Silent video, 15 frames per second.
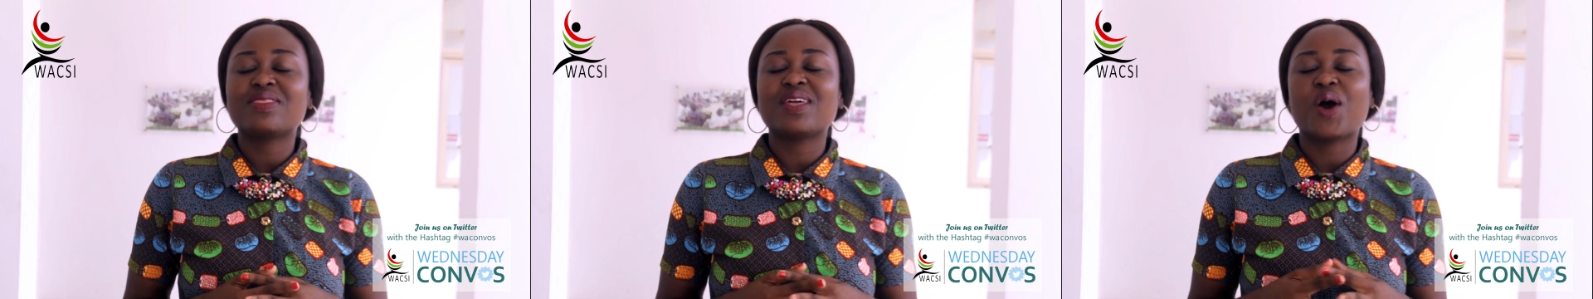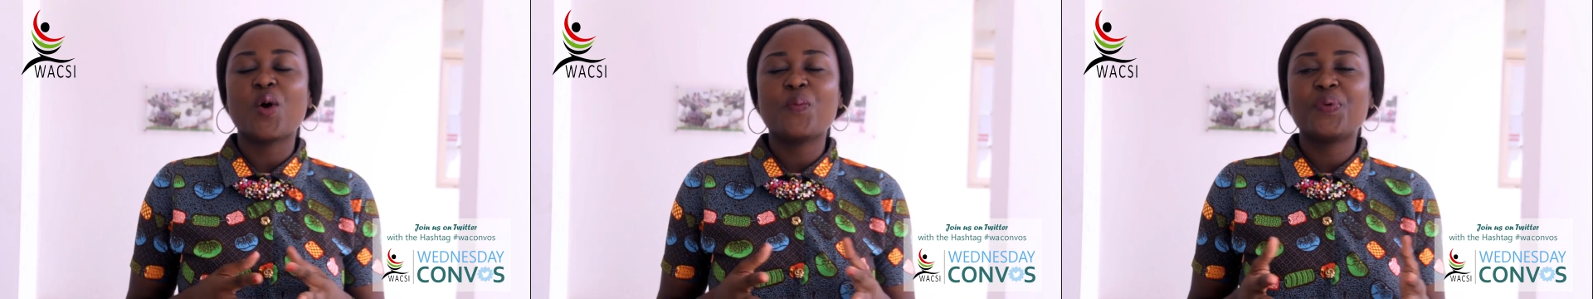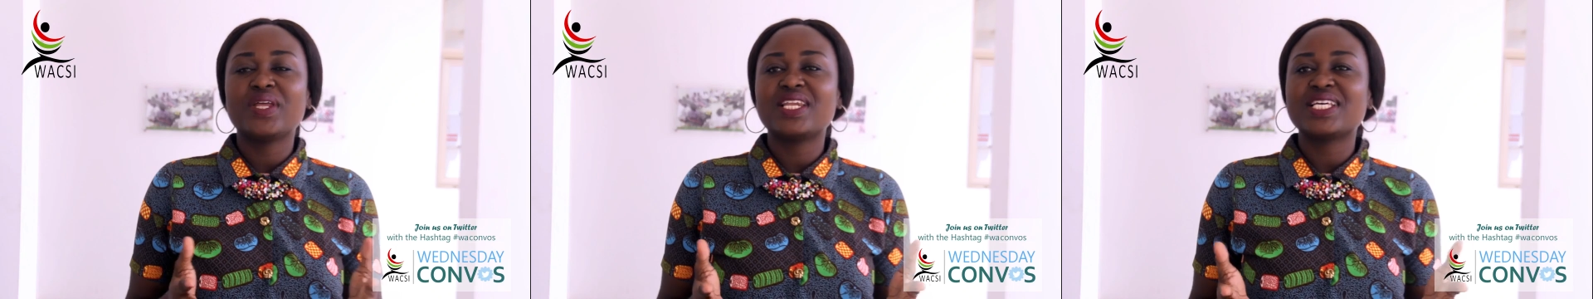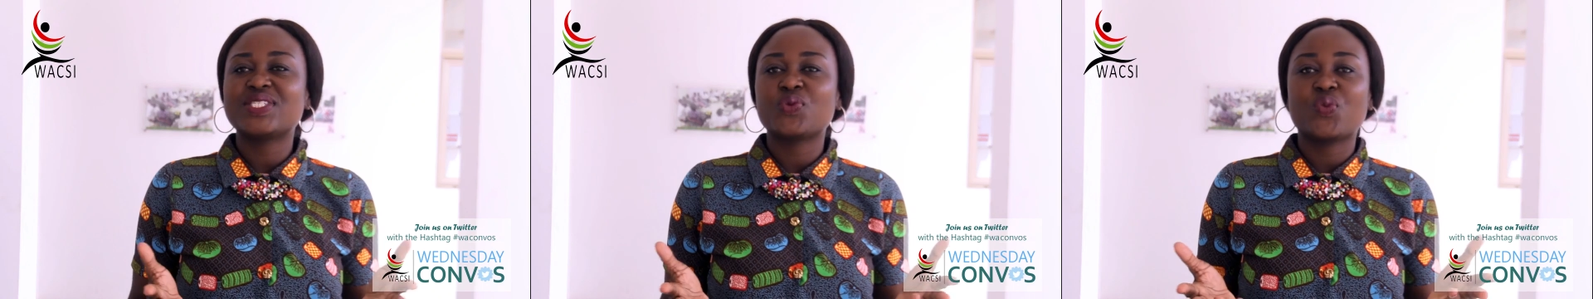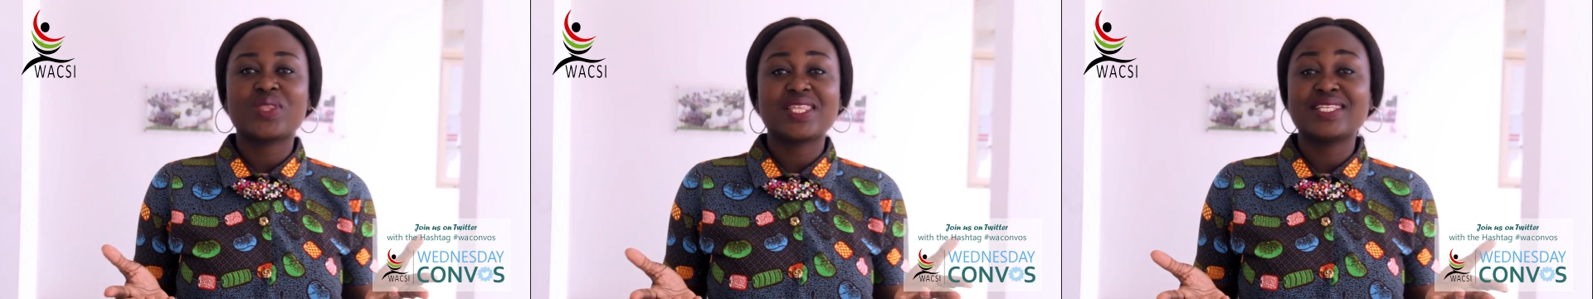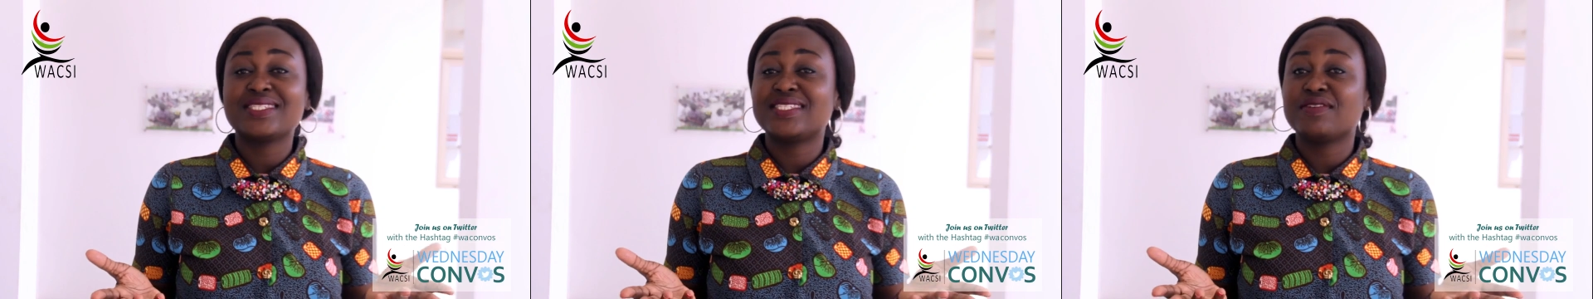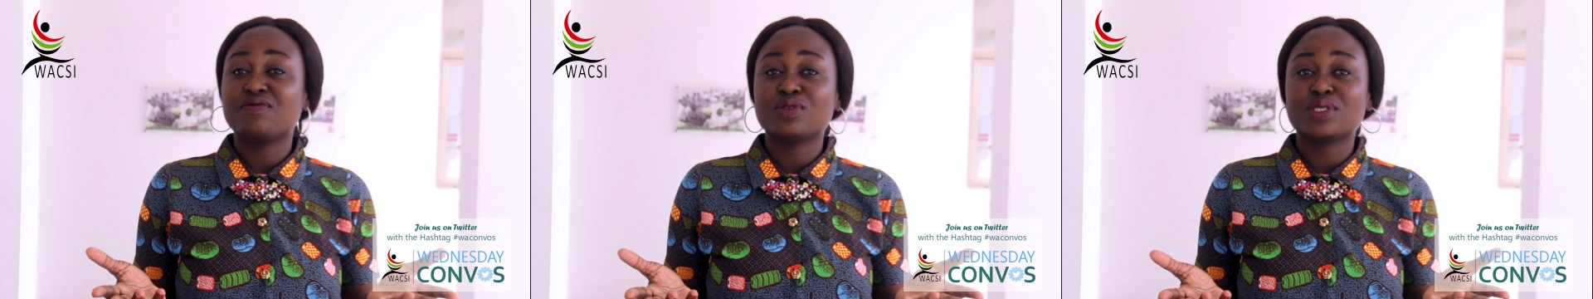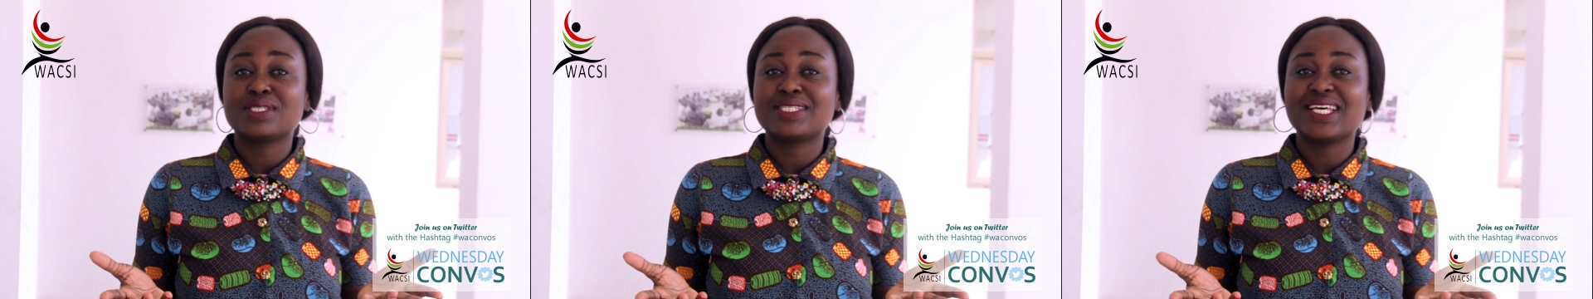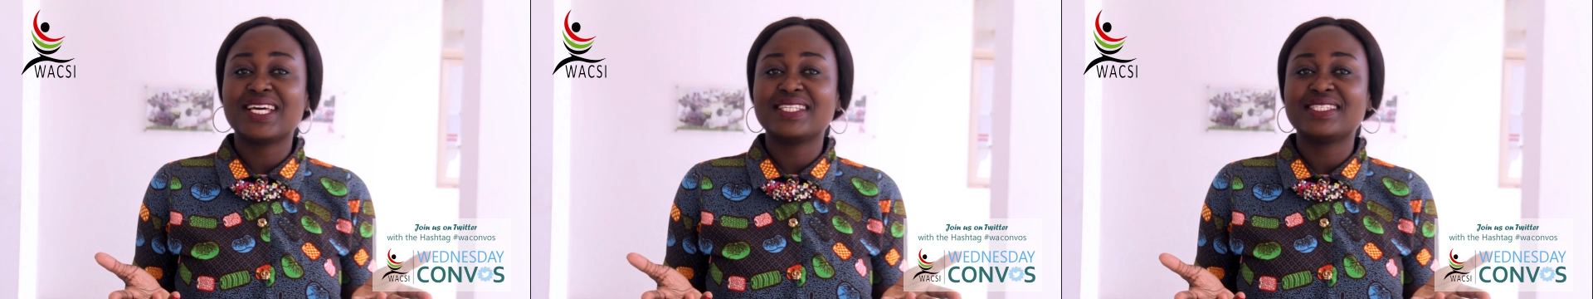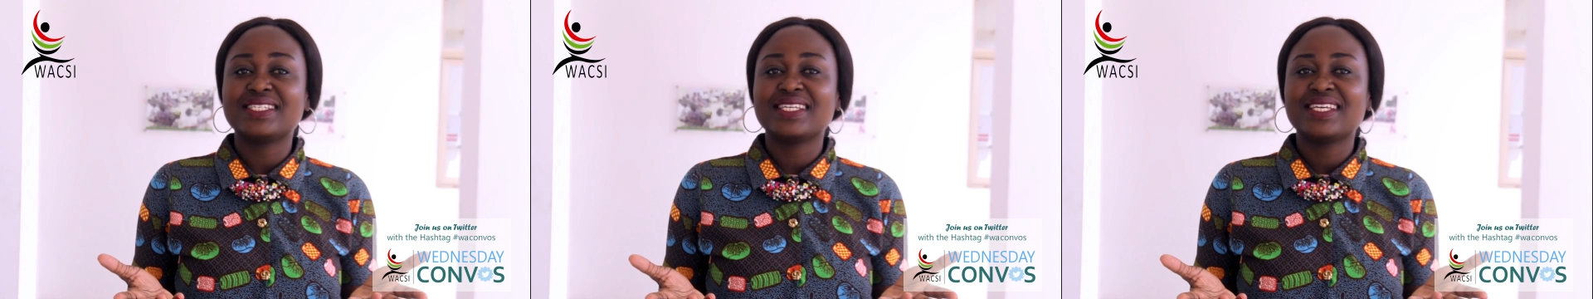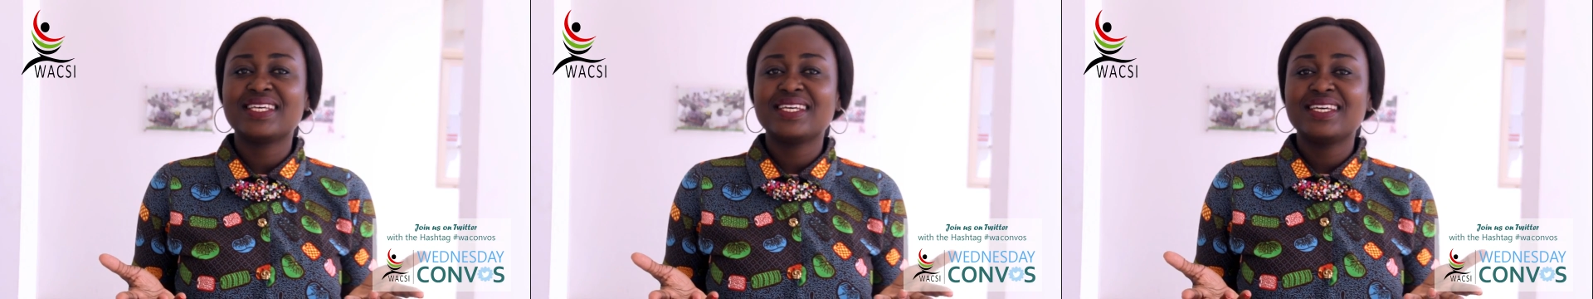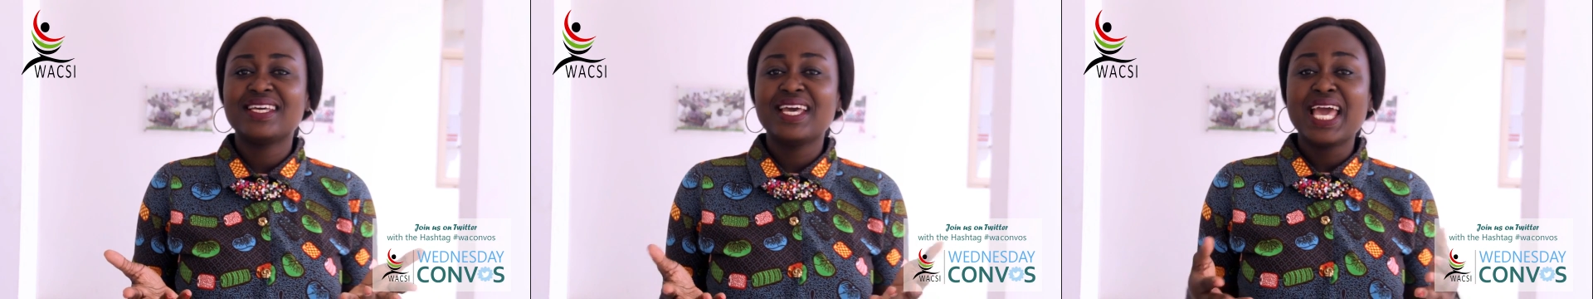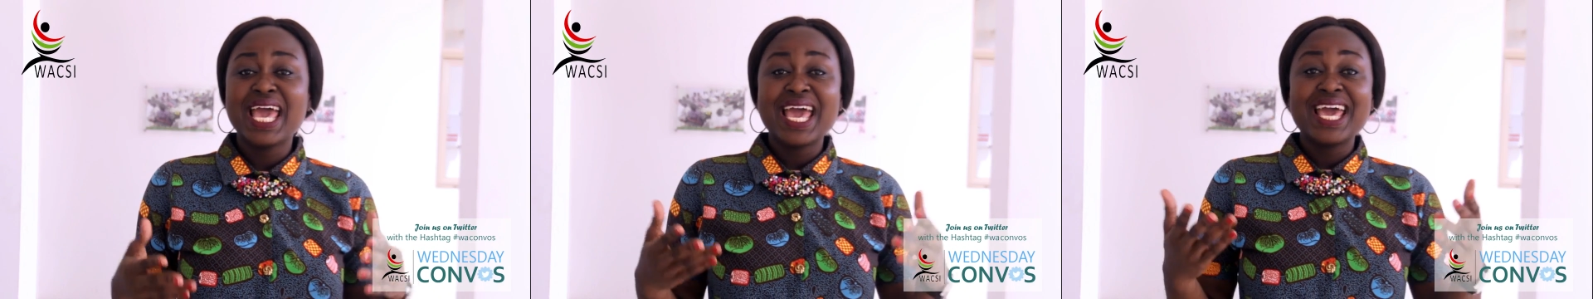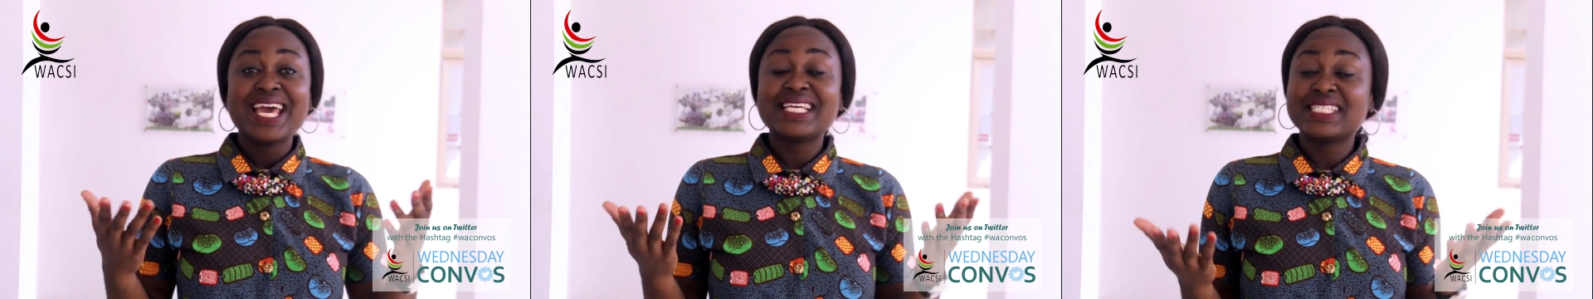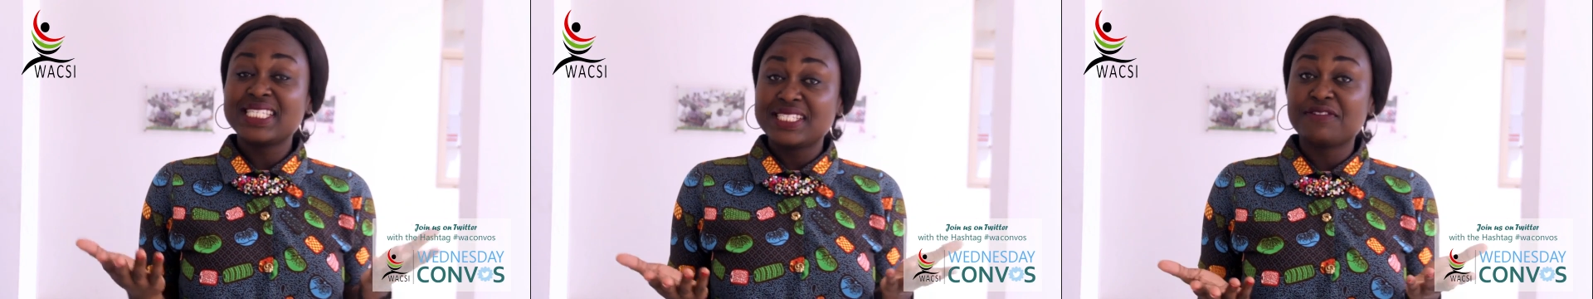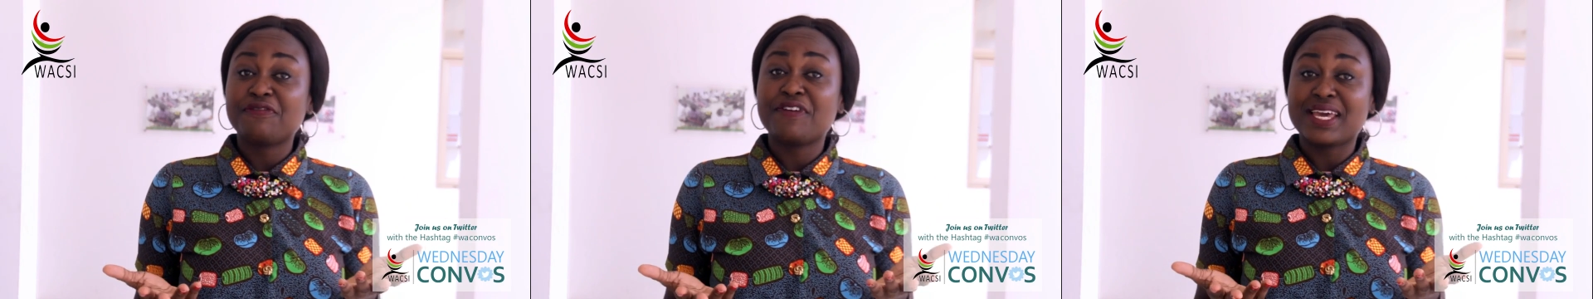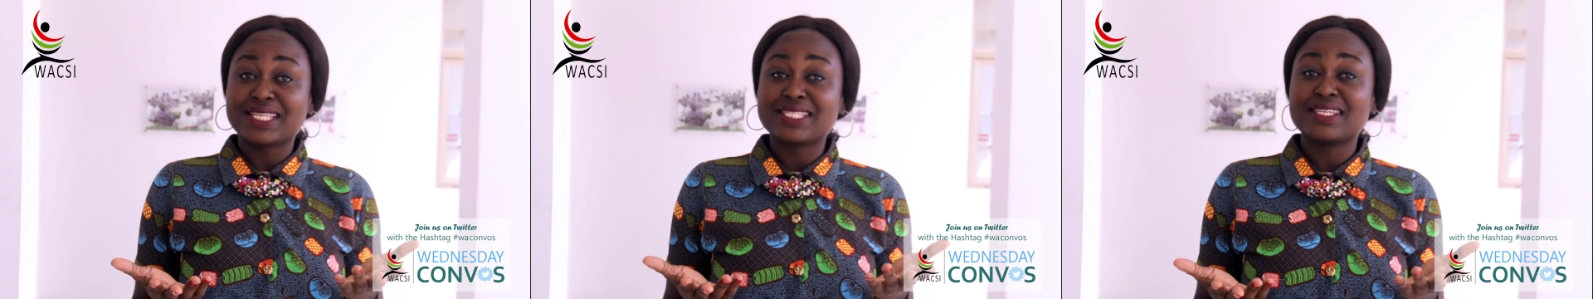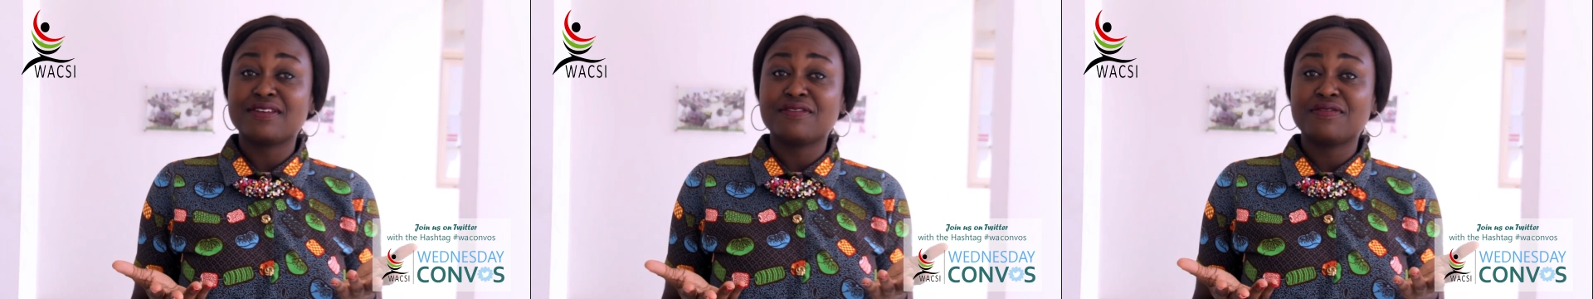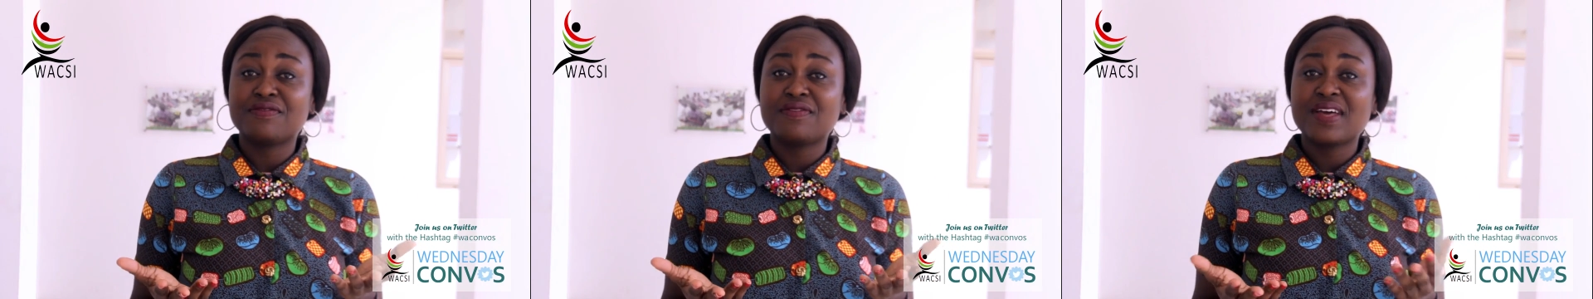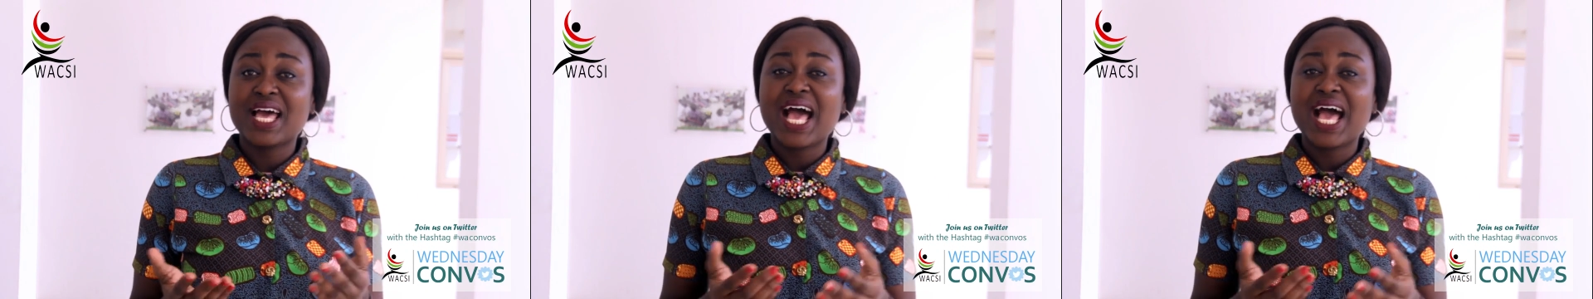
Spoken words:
the openness within civil society. Is it effective?